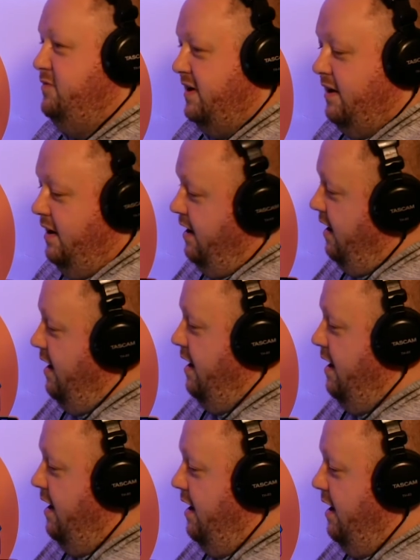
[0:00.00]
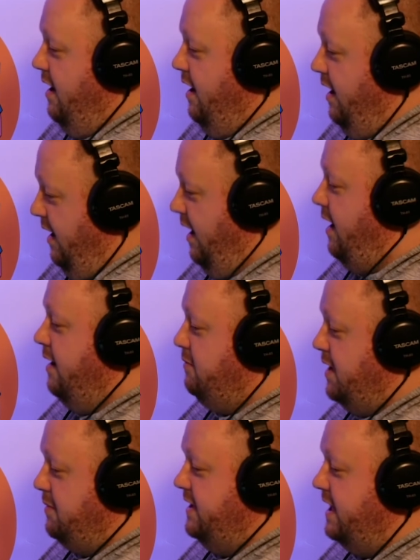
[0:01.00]
Like, Not Mickey. Ho
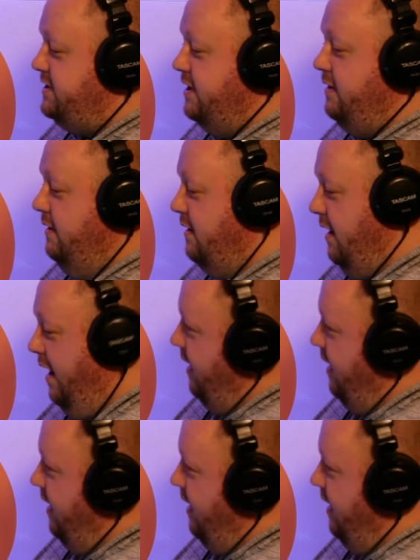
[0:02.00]
ho, coming to get you. Ho